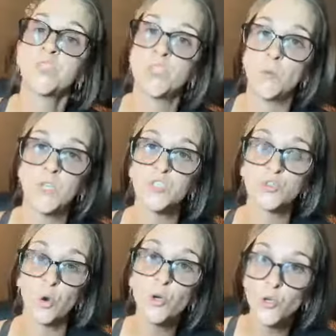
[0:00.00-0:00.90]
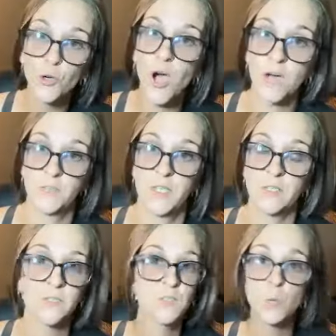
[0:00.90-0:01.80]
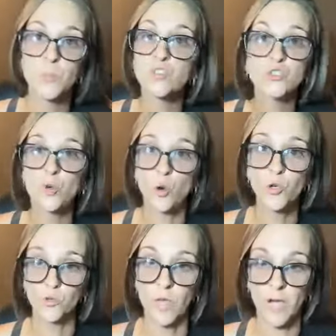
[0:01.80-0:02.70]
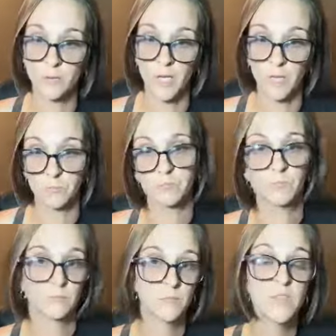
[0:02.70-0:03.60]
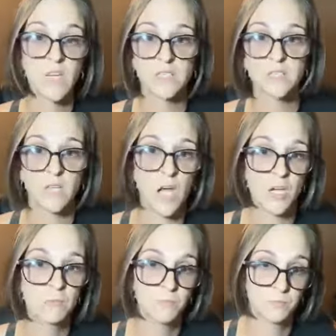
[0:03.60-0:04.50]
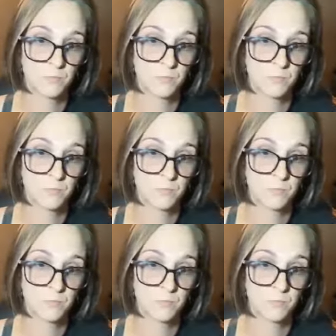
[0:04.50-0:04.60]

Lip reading: Someone stole your confidence. Someone stole your limelight. That's sad.